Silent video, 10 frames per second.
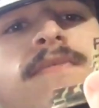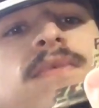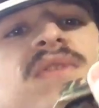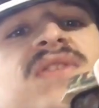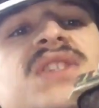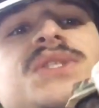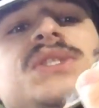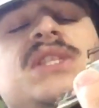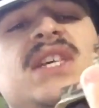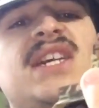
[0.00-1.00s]

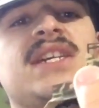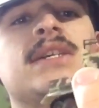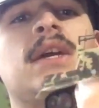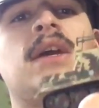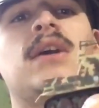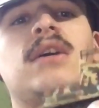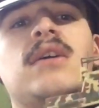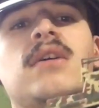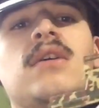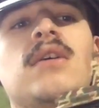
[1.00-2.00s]
this thing,
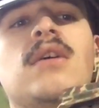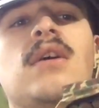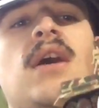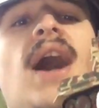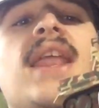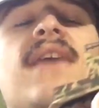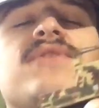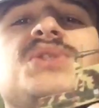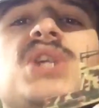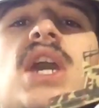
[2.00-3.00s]
I'd have
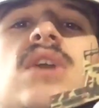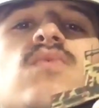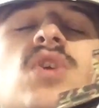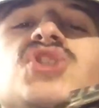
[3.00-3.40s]
to say, was